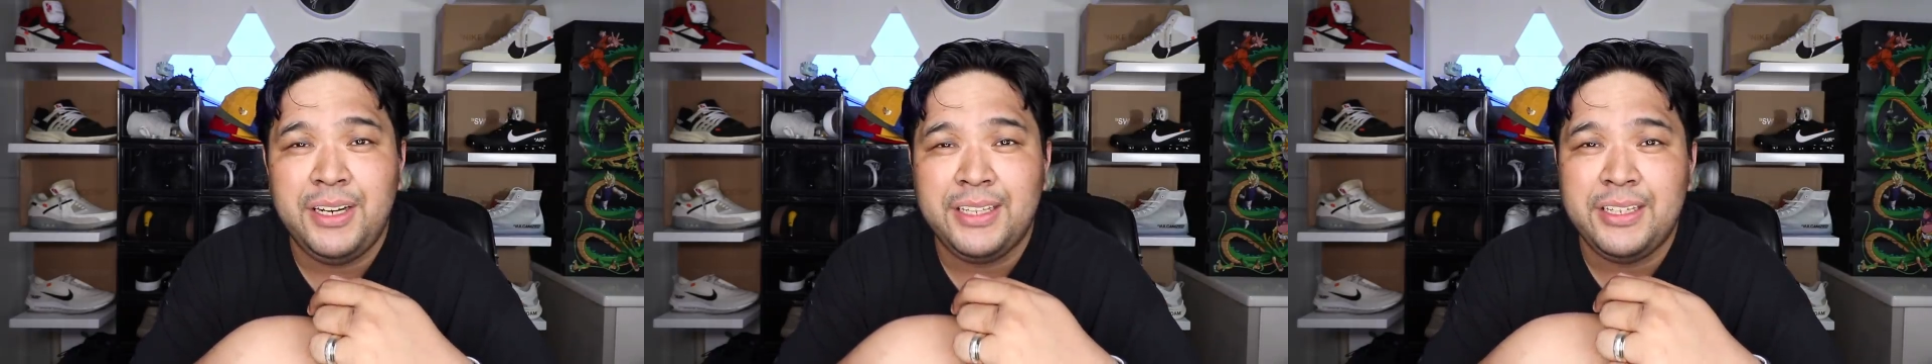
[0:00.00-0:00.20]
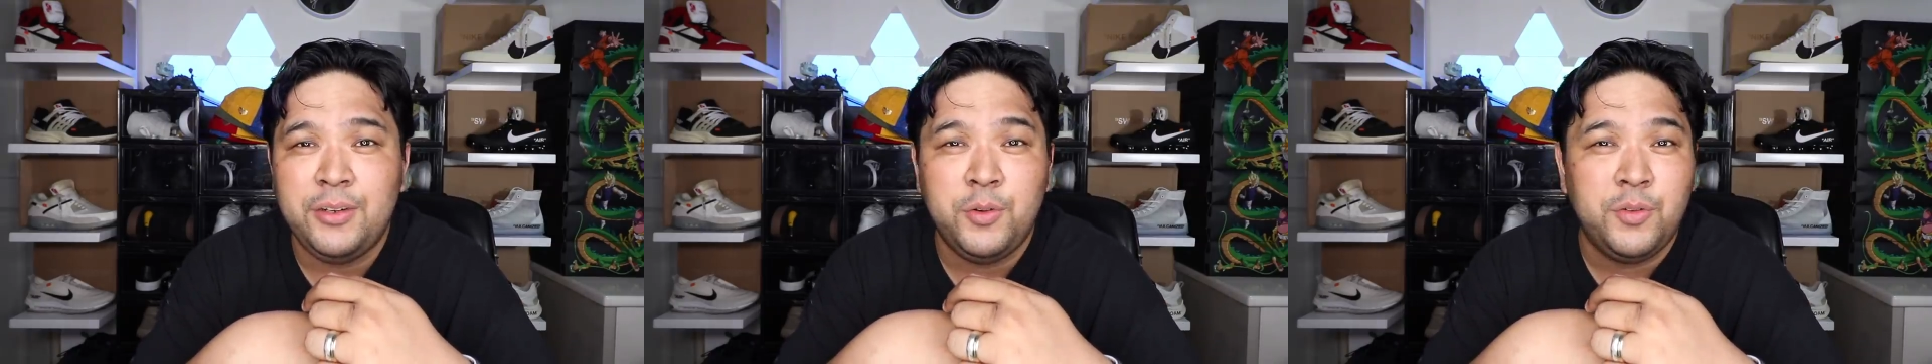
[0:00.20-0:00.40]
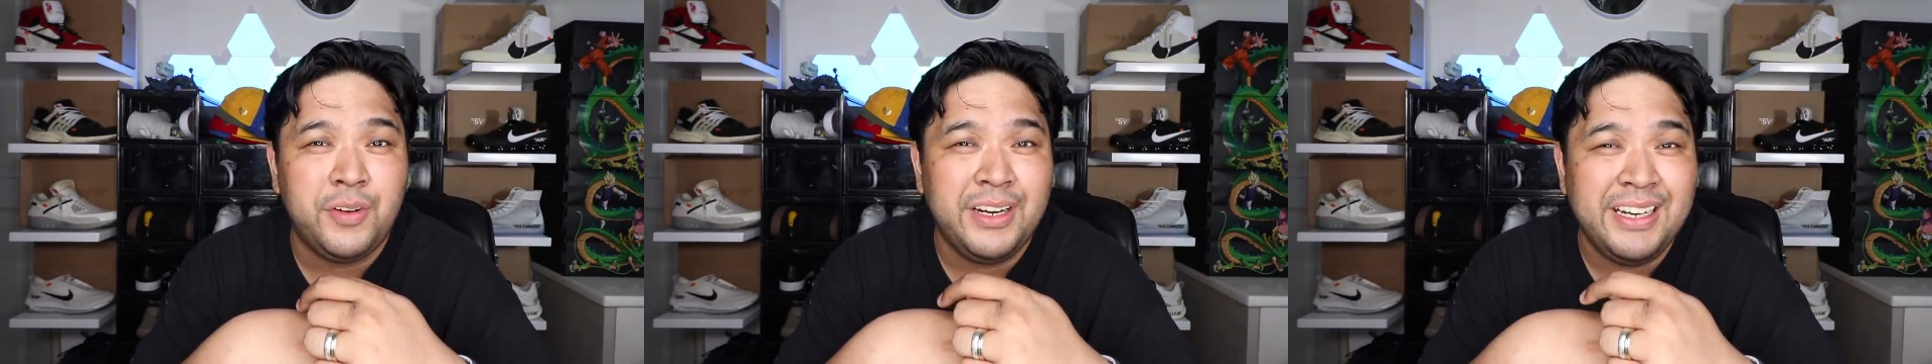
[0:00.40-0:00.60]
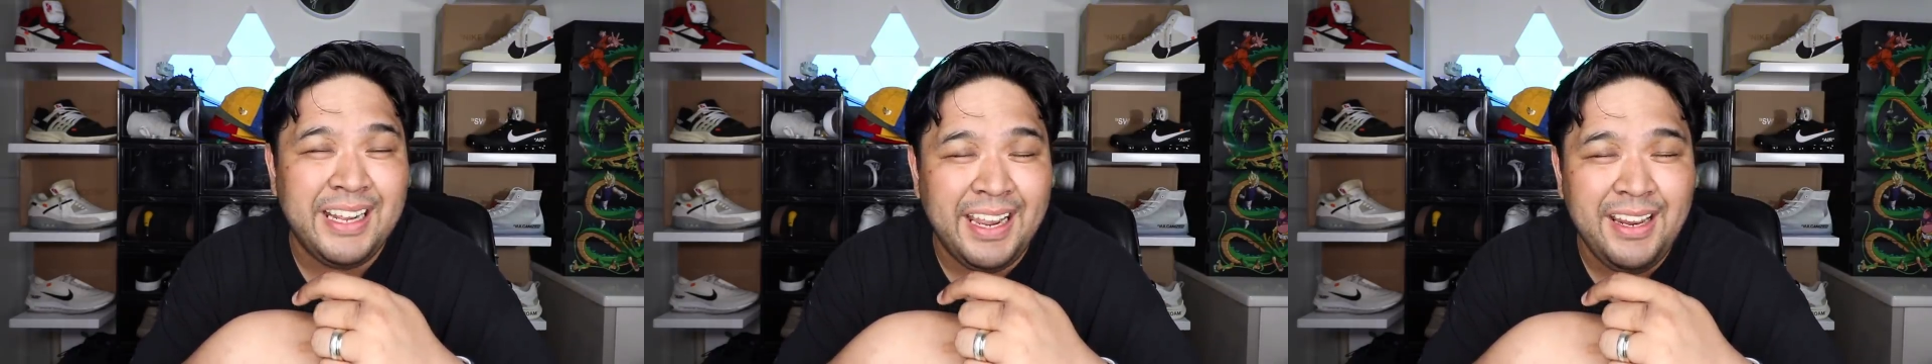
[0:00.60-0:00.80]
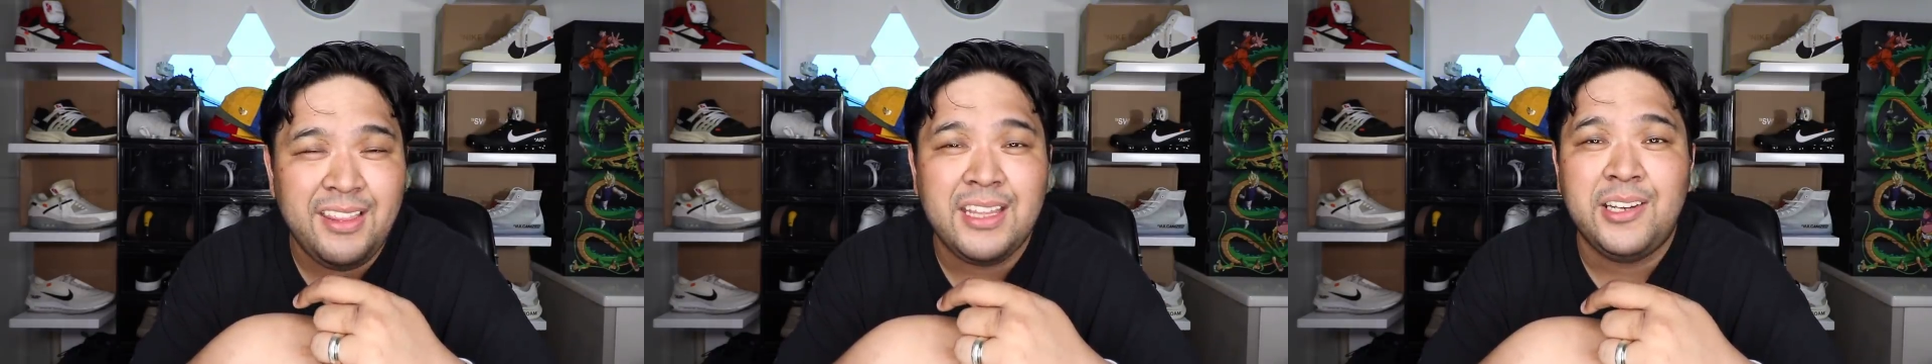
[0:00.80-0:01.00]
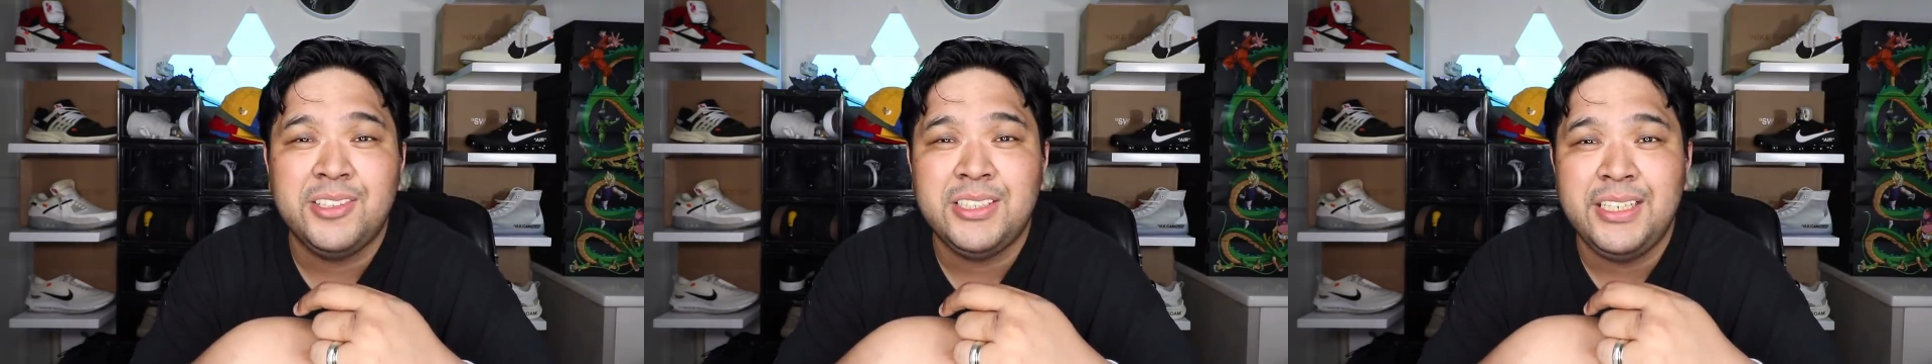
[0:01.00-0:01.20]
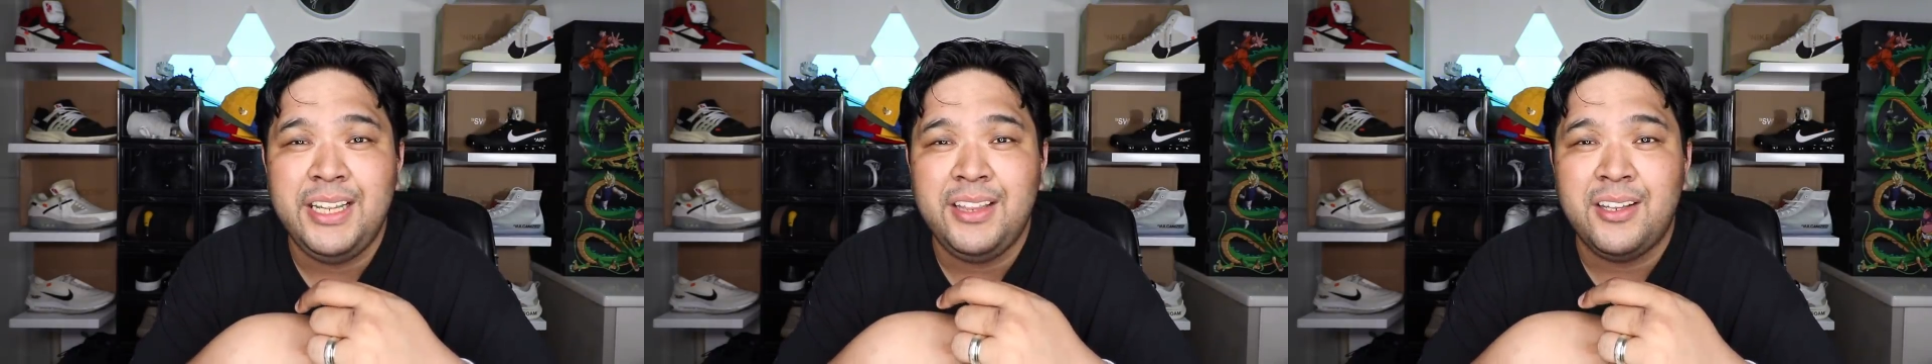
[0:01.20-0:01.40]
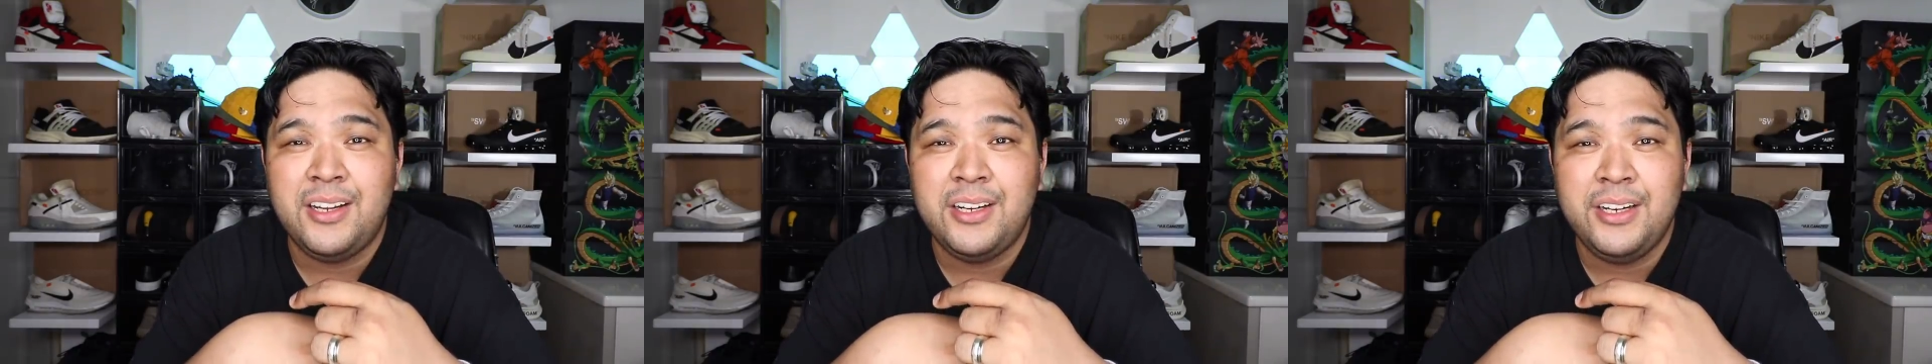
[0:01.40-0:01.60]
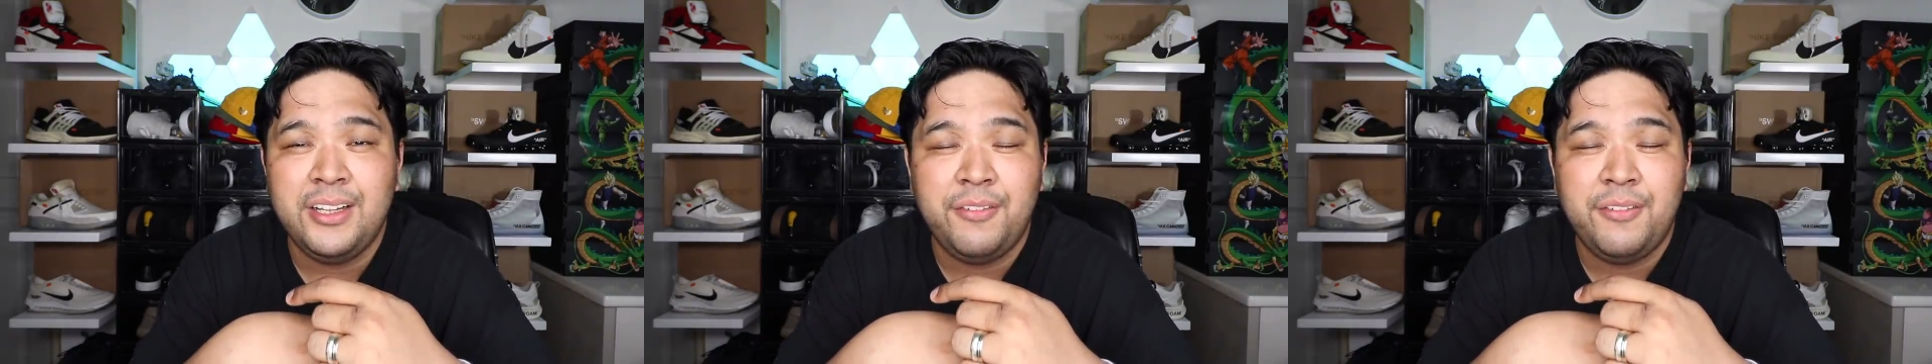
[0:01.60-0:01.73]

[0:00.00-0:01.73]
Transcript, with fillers: little over 9,800